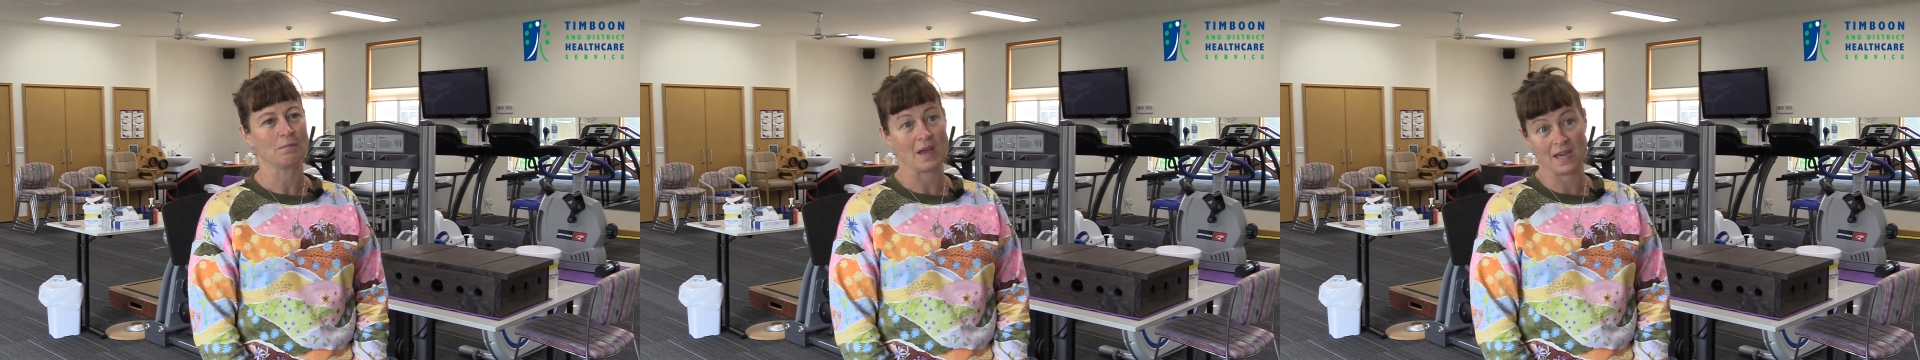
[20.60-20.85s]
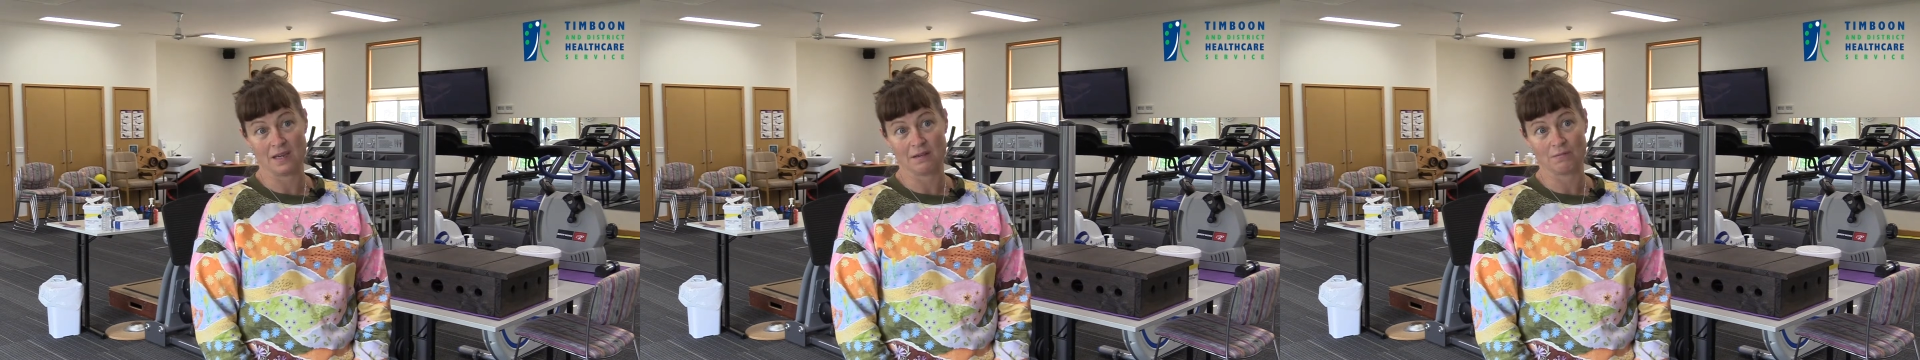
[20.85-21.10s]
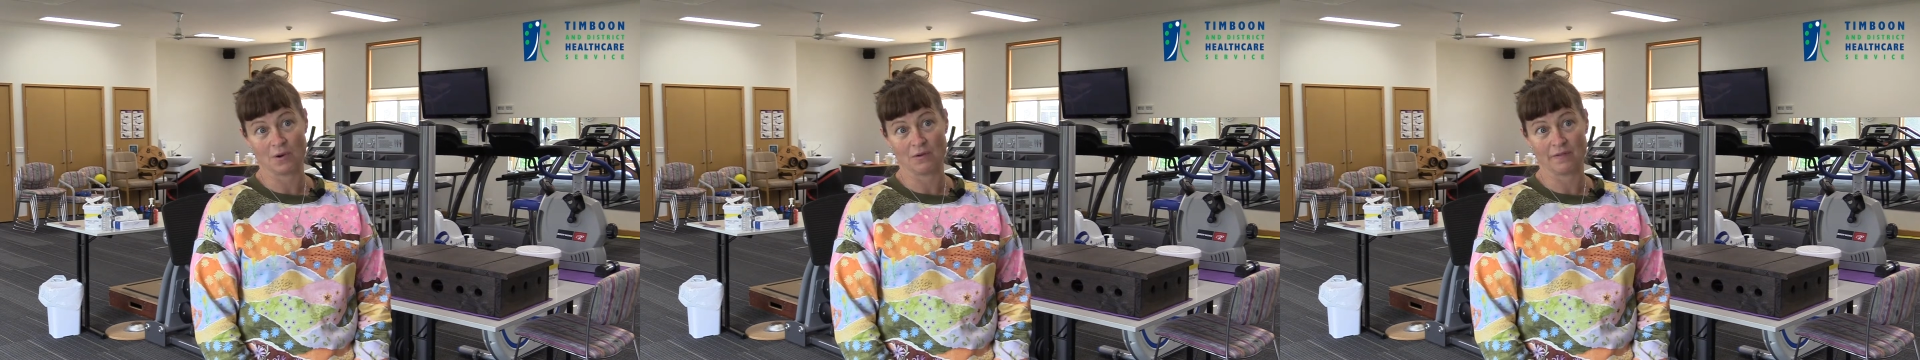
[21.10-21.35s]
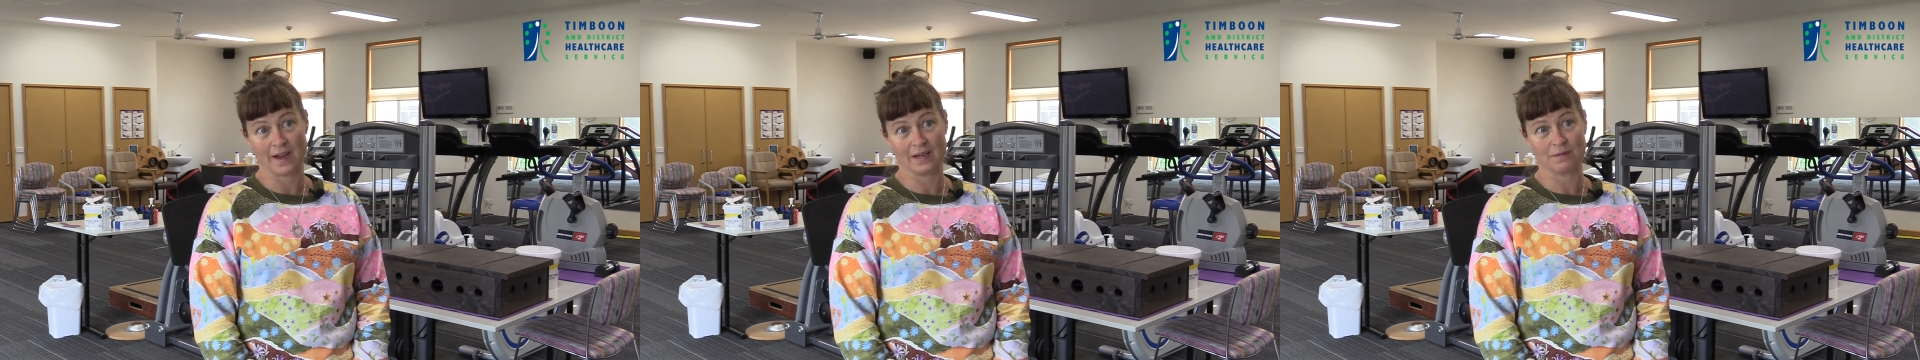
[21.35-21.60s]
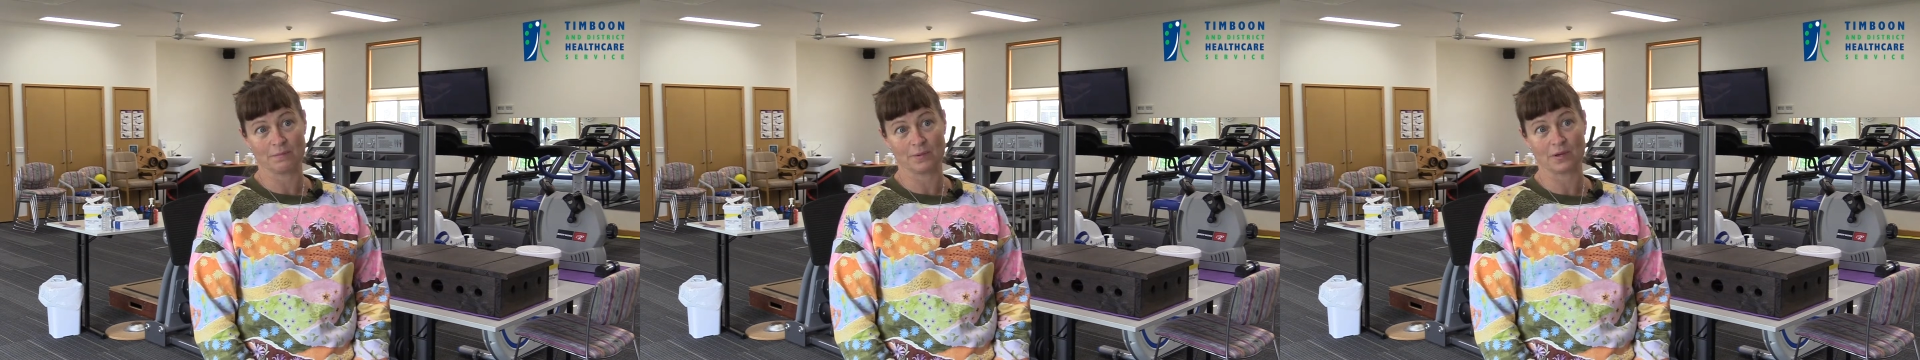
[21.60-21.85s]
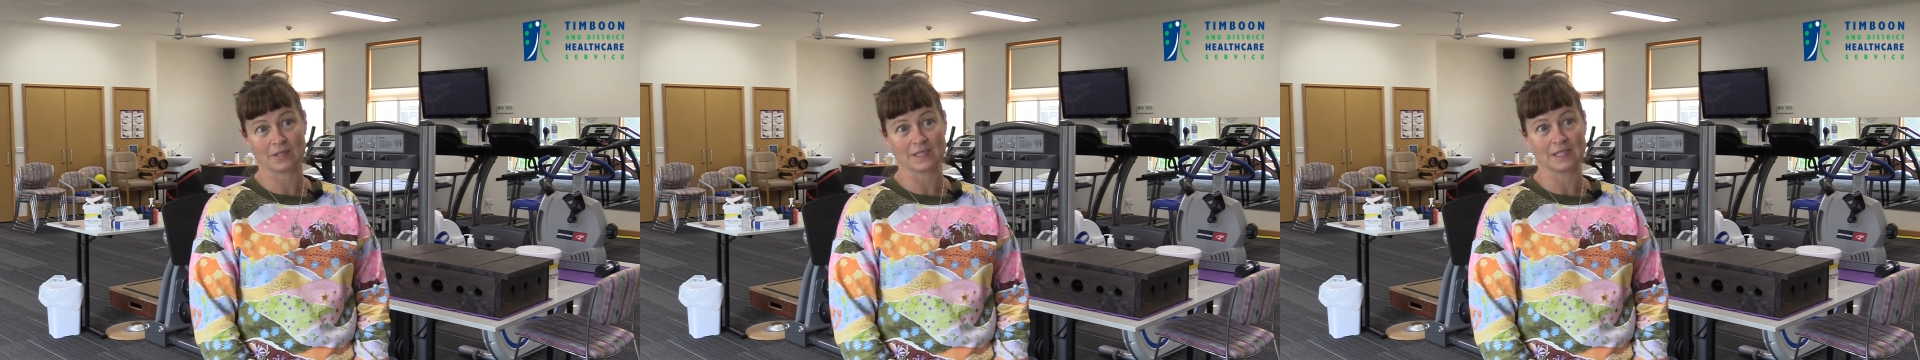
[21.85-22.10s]
me motivated
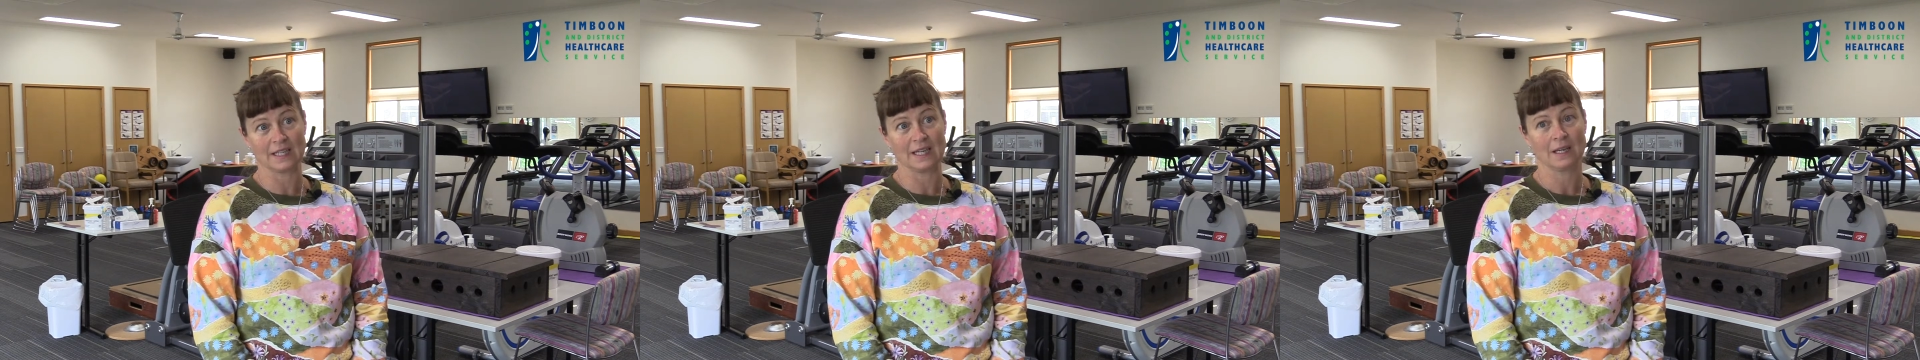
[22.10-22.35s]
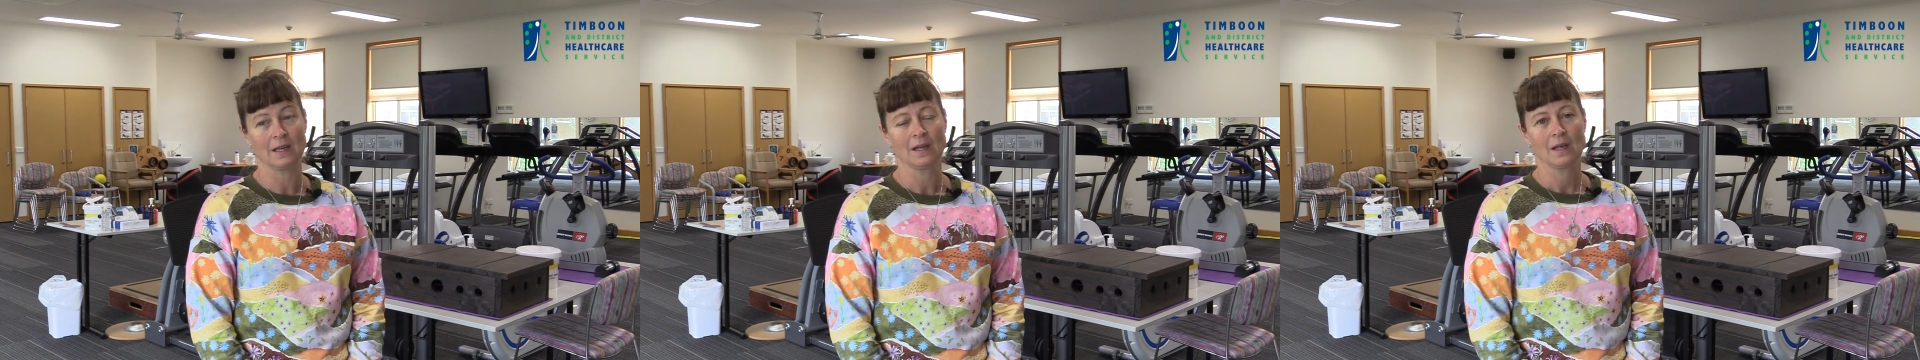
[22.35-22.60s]
personally.